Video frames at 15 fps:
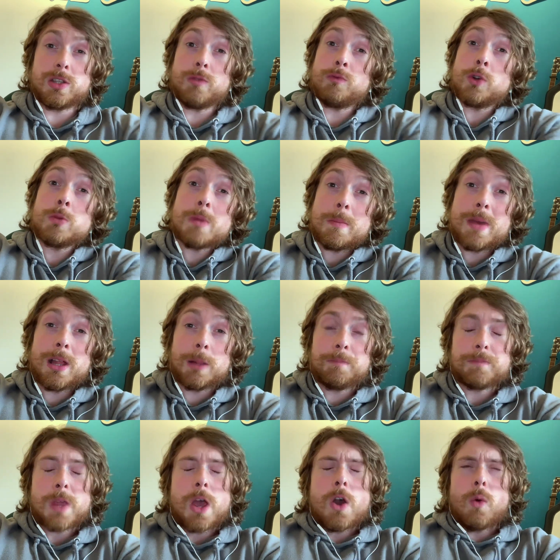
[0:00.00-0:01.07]
The rumour mill
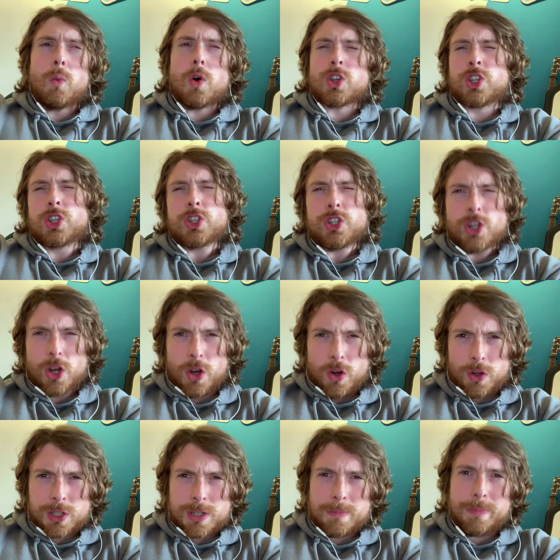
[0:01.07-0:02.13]
was
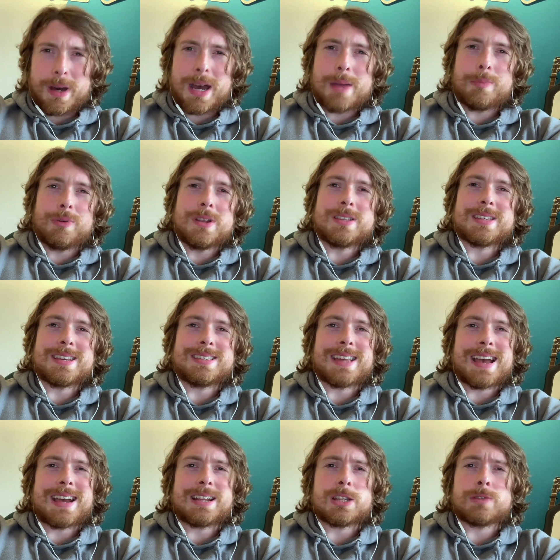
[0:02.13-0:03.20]
stoked by Princess
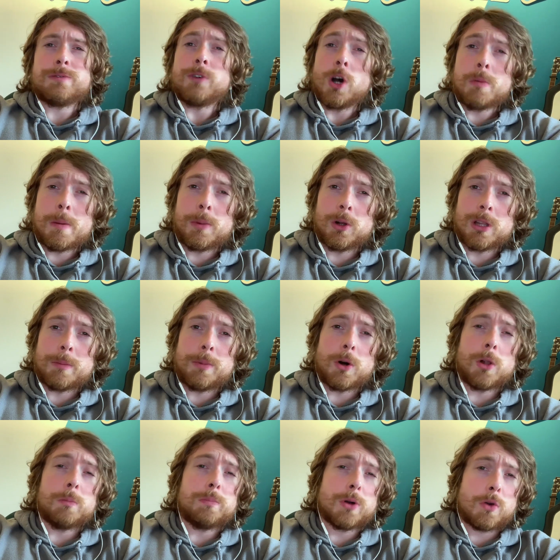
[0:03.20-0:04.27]
Diana's former butler
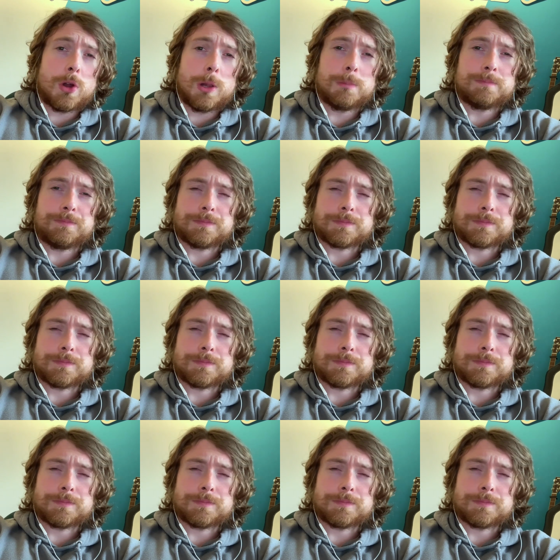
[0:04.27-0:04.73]
Paul Burrell,